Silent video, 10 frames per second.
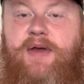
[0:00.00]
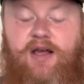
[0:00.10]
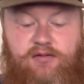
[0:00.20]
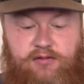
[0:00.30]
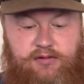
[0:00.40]

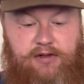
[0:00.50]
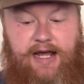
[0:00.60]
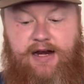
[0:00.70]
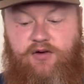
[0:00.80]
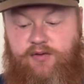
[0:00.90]
out
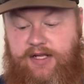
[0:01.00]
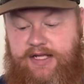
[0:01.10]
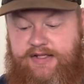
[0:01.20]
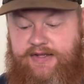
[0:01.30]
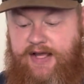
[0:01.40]
liner on the
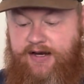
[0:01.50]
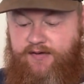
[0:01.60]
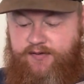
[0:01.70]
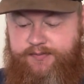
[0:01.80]
inside of